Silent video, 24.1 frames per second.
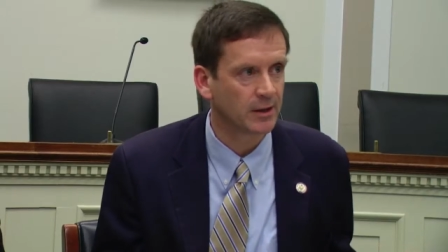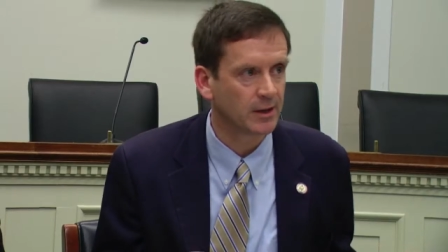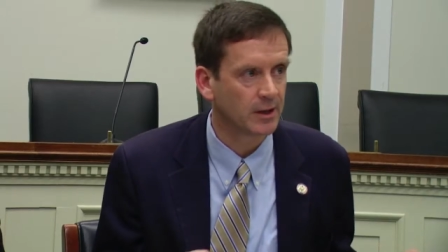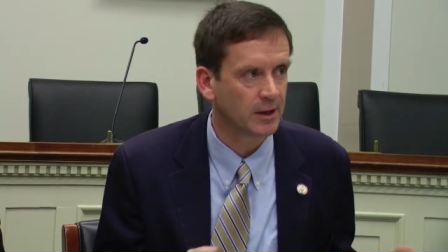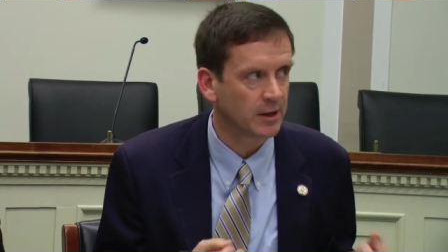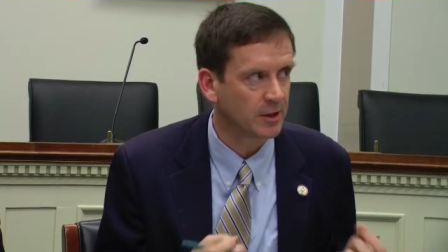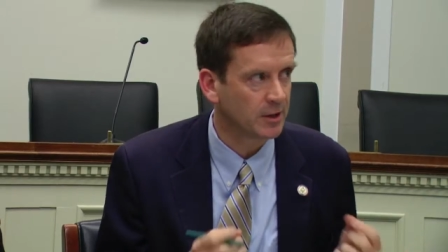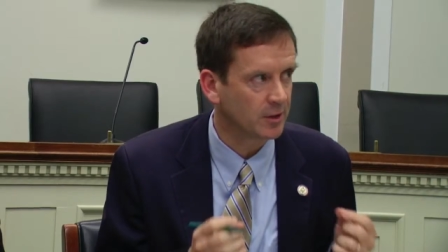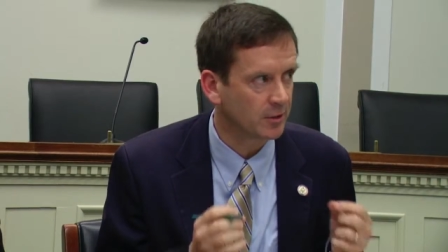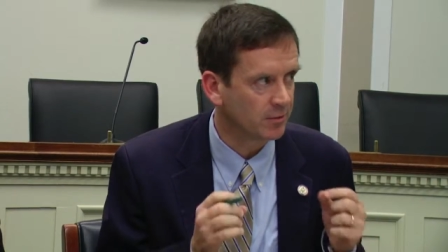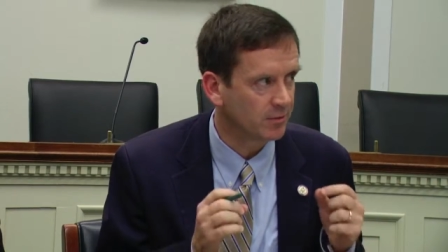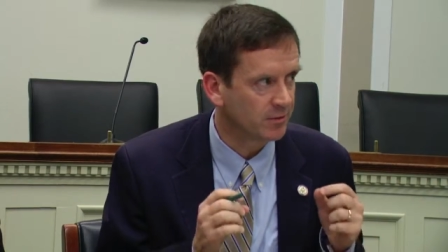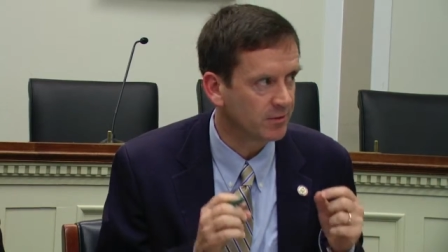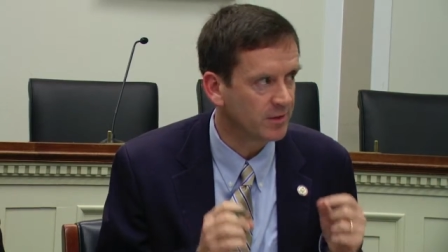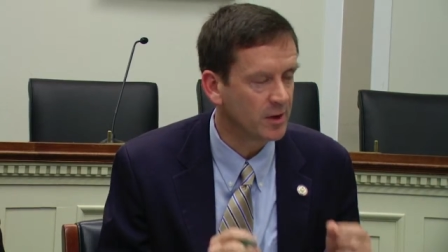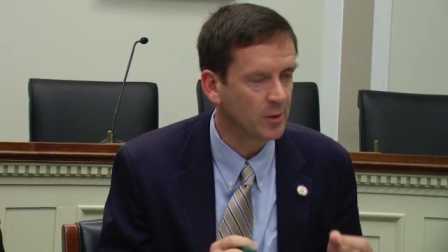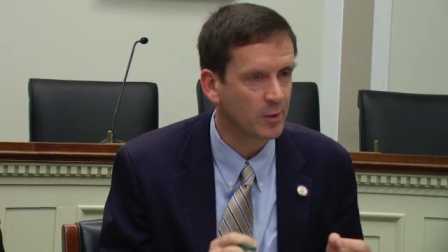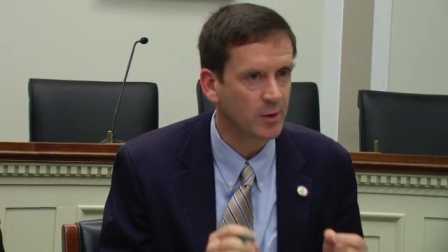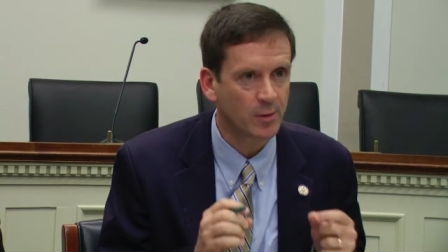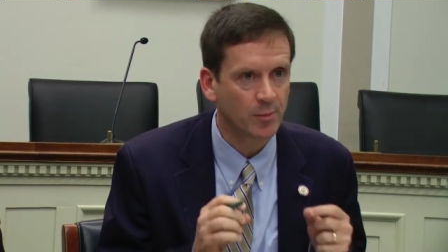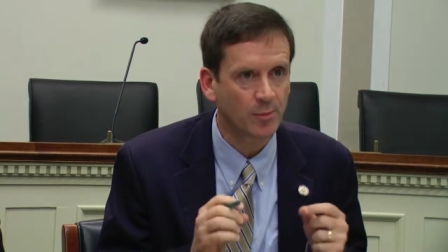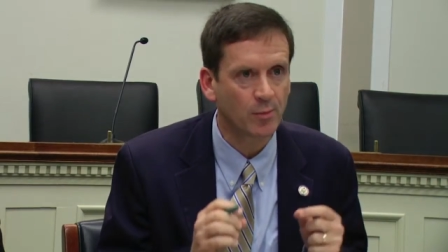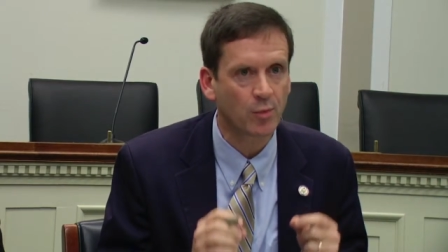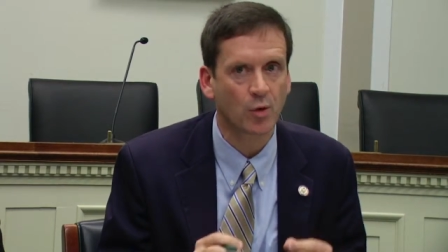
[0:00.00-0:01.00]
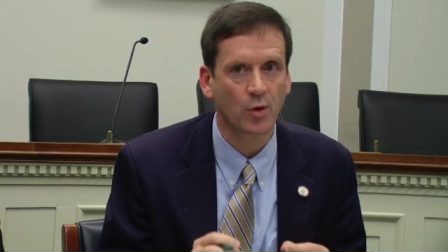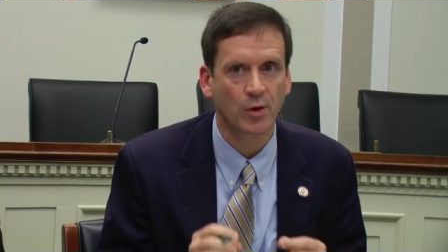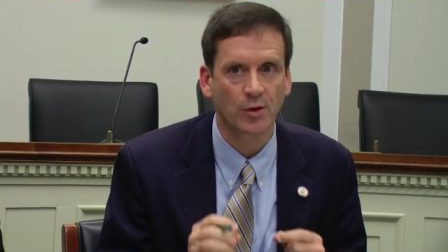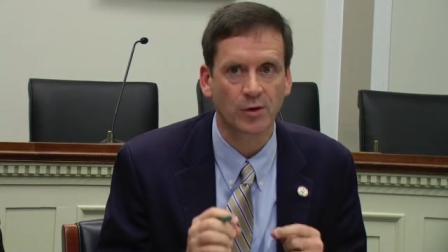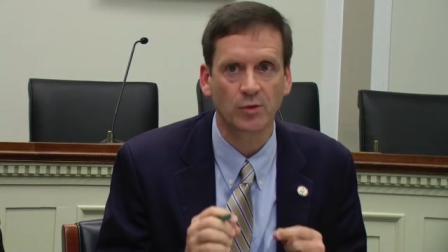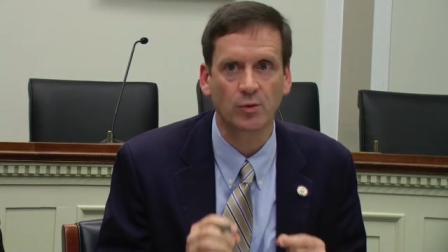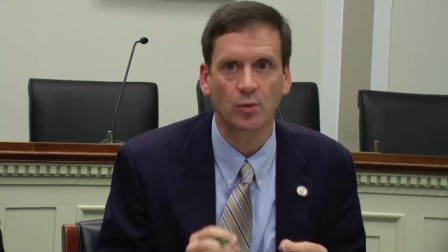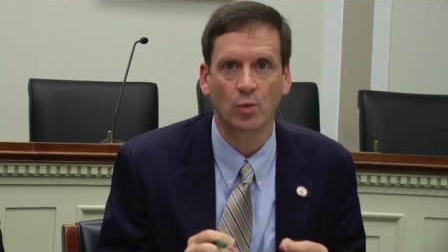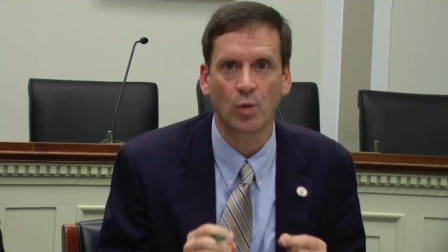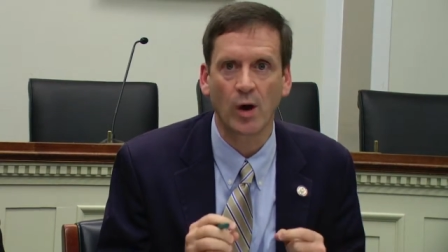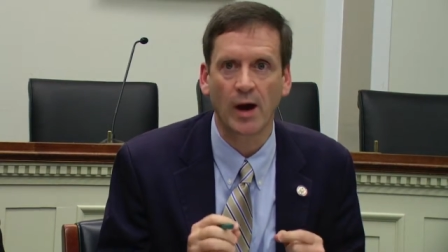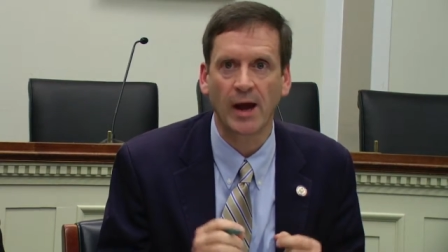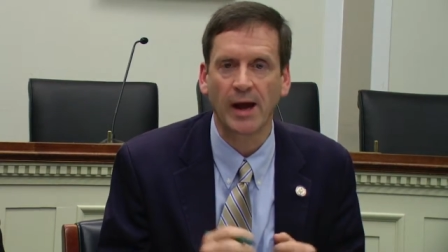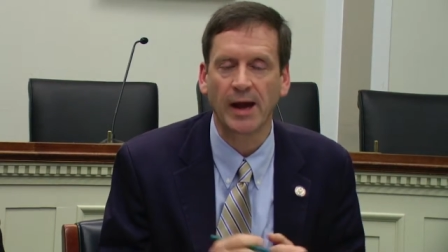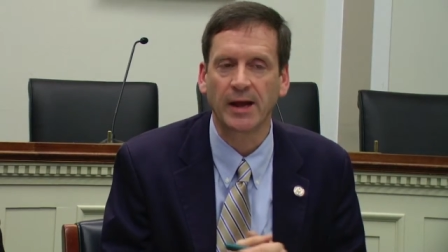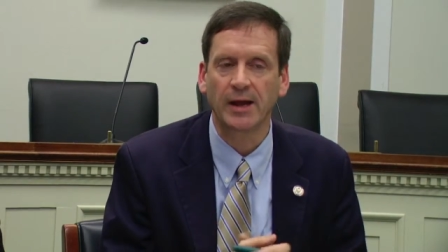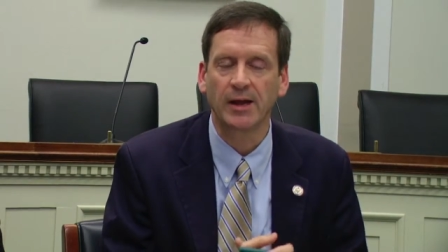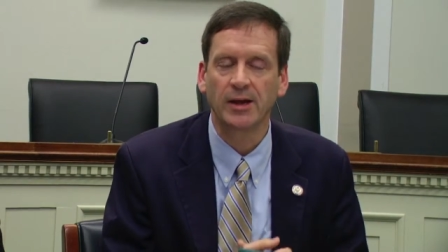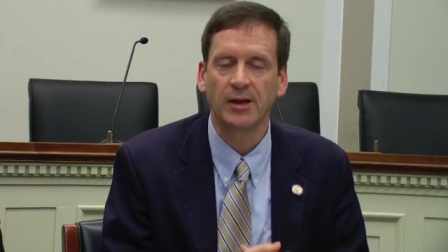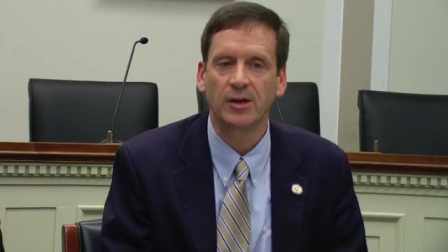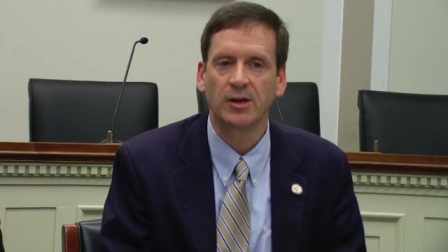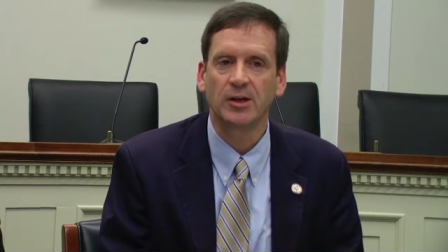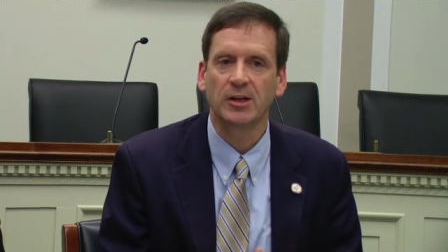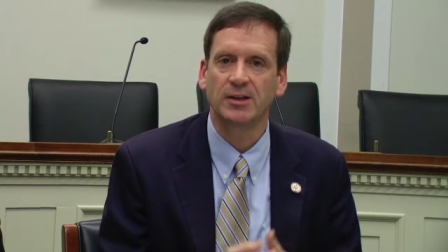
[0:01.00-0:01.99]
in a very important way.
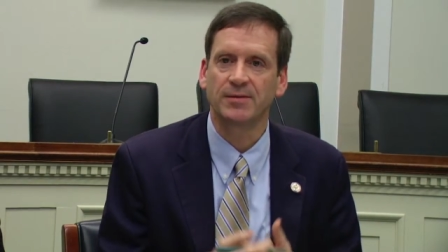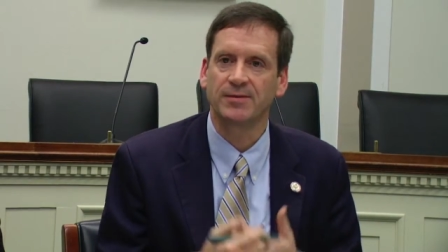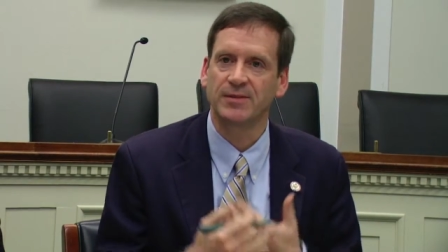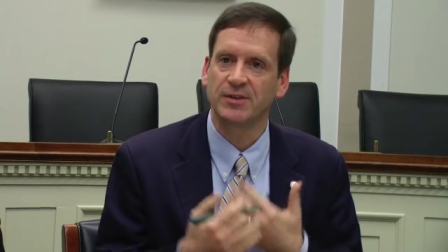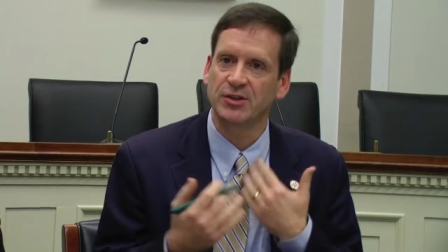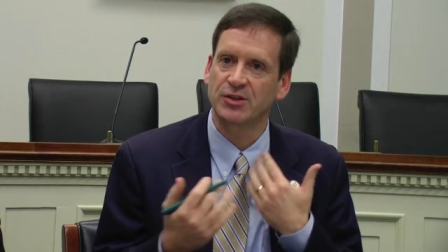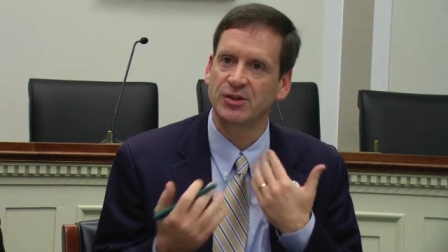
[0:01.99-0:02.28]
The